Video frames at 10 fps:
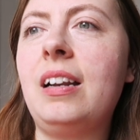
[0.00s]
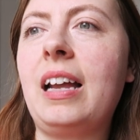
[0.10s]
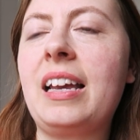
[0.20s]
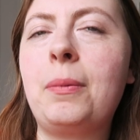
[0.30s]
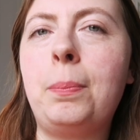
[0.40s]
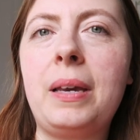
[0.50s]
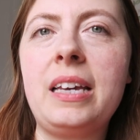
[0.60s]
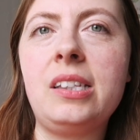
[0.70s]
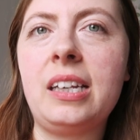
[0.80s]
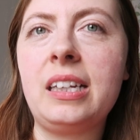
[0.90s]
like
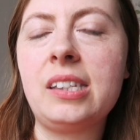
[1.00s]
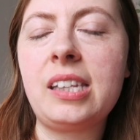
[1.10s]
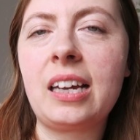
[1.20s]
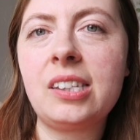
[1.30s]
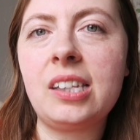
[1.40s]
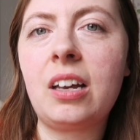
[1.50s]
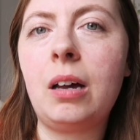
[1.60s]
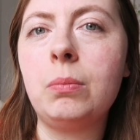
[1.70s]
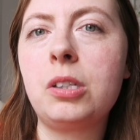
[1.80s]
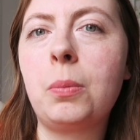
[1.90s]
bees and insects that
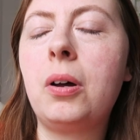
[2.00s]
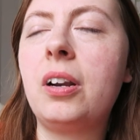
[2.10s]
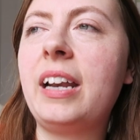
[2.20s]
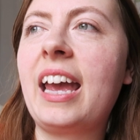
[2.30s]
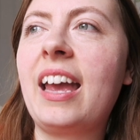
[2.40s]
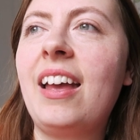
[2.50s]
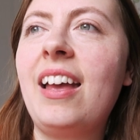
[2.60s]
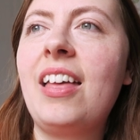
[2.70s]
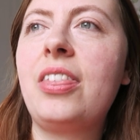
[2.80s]
come to pollinate,